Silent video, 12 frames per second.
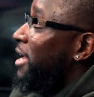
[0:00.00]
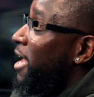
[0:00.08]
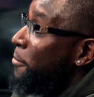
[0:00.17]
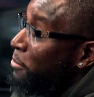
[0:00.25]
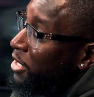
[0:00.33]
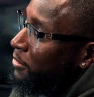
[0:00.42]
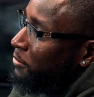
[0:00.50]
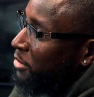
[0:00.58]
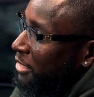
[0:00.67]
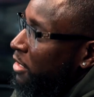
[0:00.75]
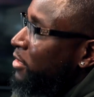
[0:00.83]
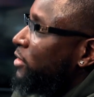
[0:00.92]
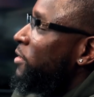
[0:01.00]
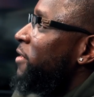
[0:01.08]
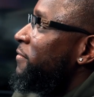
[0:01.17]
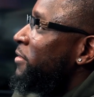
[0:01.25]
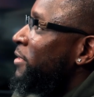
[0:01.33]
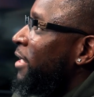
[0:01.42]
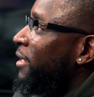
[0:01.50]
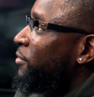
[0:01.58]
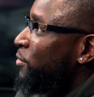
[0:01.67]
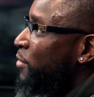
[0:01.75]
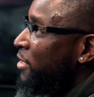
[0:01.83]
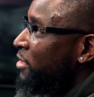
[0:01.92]
I but but also I feel like
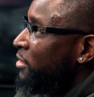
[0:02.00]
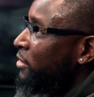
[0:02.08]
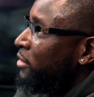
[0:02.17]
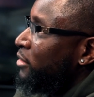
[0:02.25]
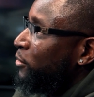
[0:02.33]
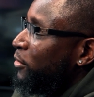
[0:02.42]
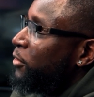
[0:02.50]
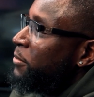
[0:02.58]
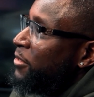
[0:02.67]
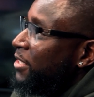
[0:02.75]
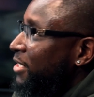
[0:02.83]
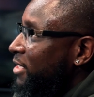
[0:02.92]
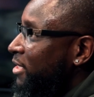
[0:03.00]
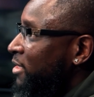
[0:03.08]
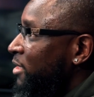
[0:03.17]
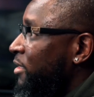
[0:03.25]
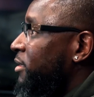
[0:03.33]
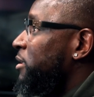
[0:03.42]
when you're a real musician,